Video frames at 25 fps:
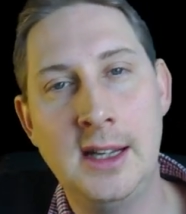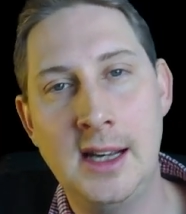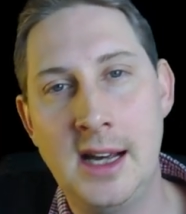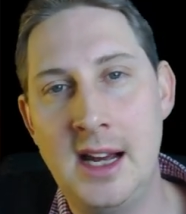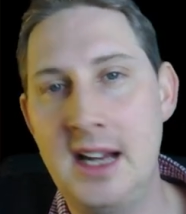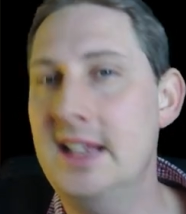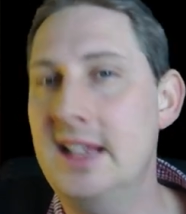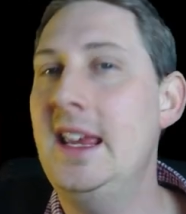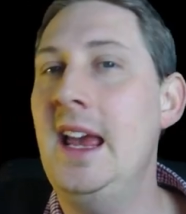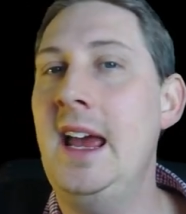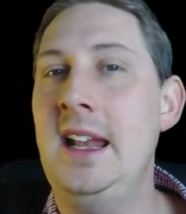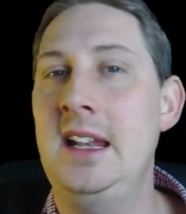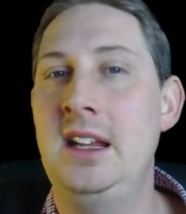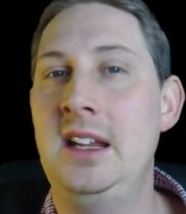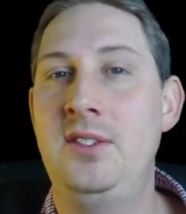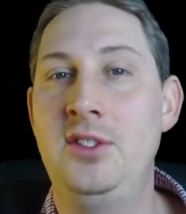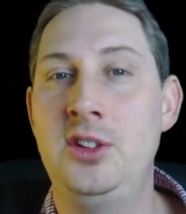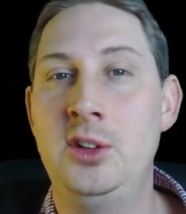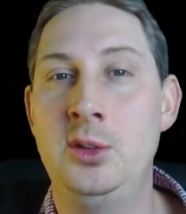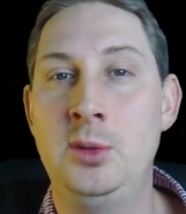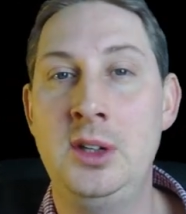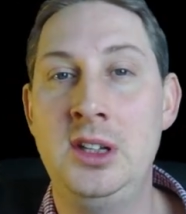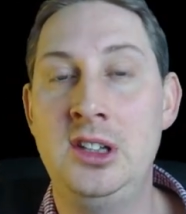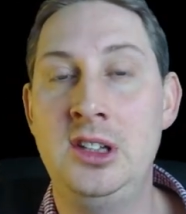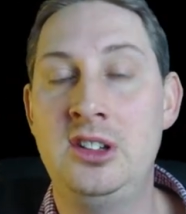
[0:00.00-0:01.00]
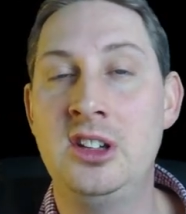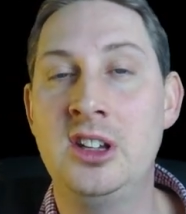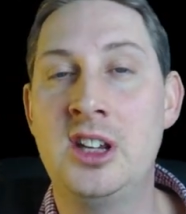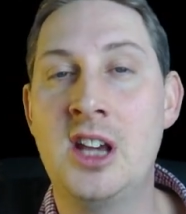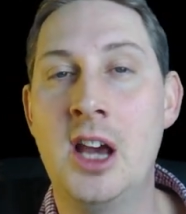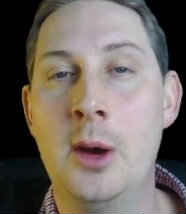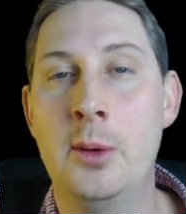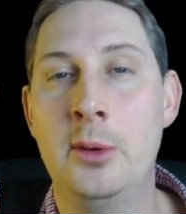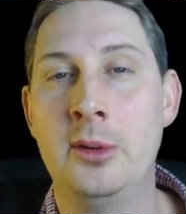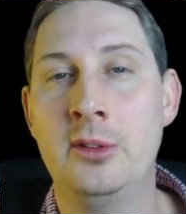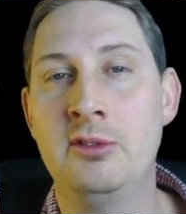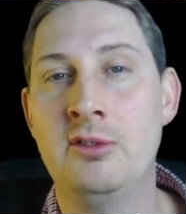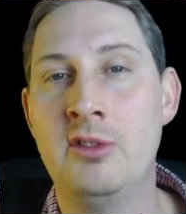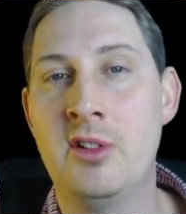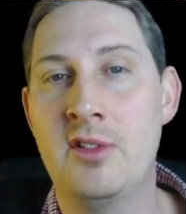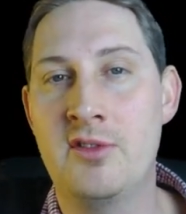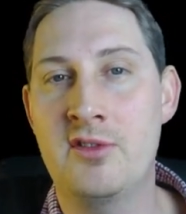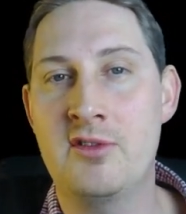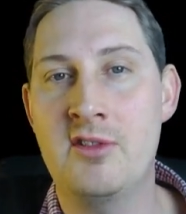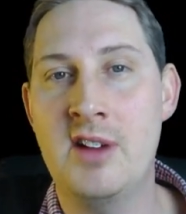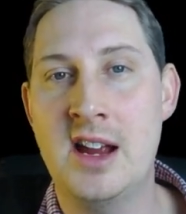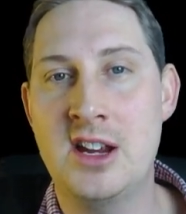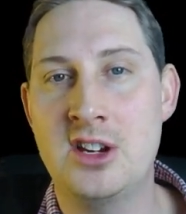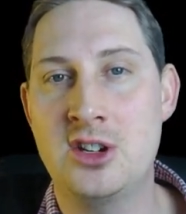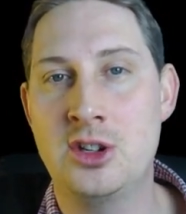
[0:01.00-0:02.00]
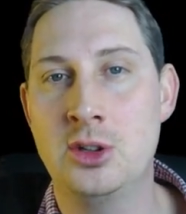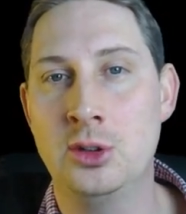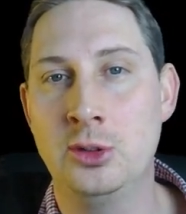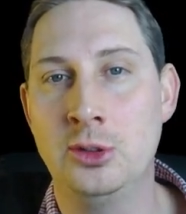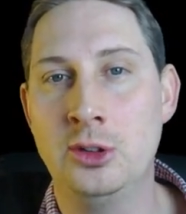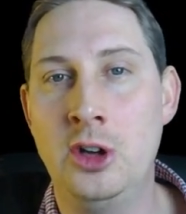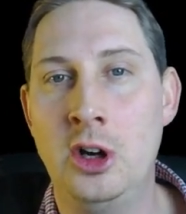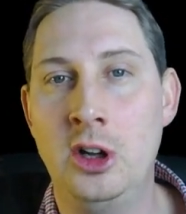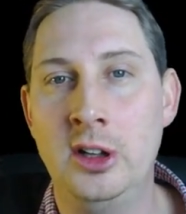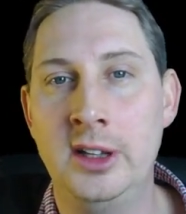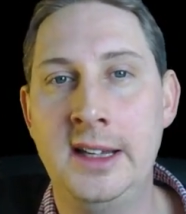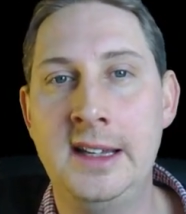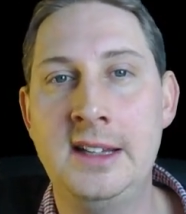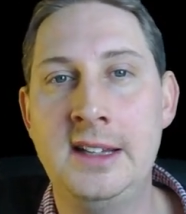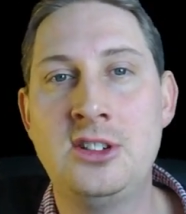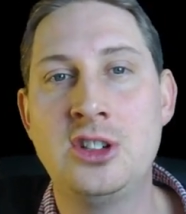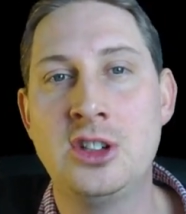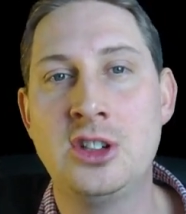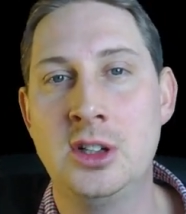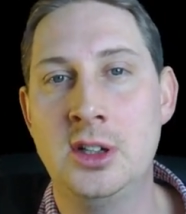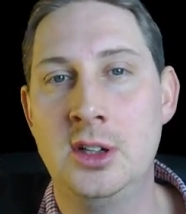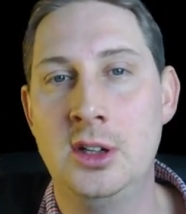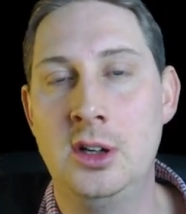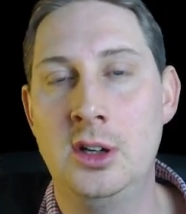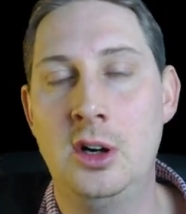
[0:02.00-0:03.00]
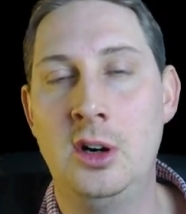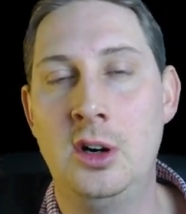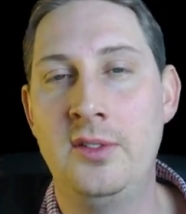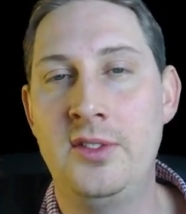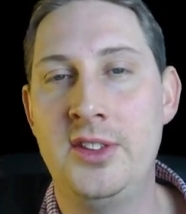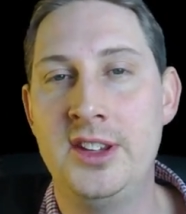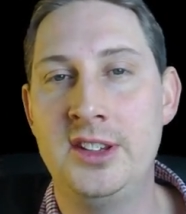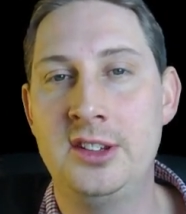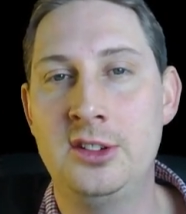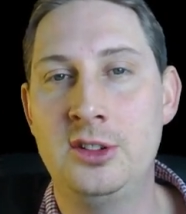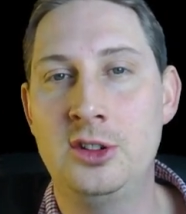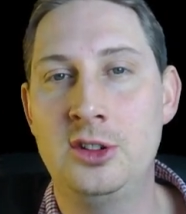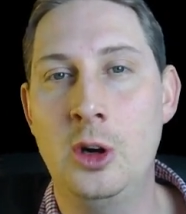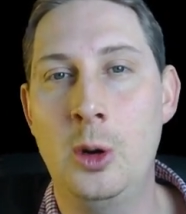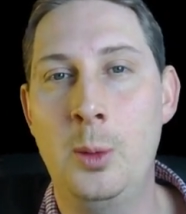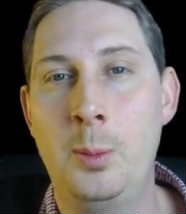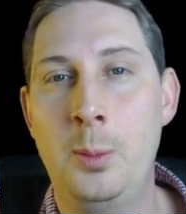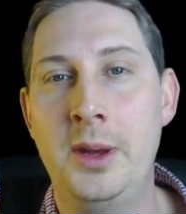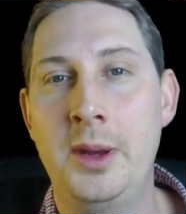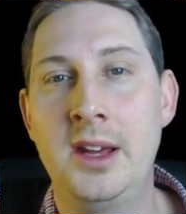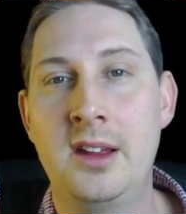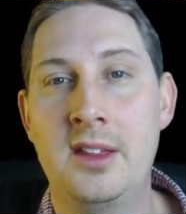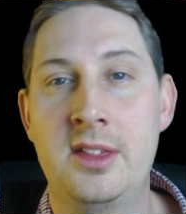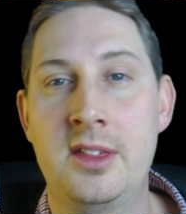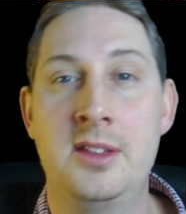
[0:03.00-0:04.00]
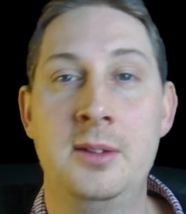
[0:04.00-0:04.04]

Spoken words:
Again, if you need to go and refresh your knowledge of this topic,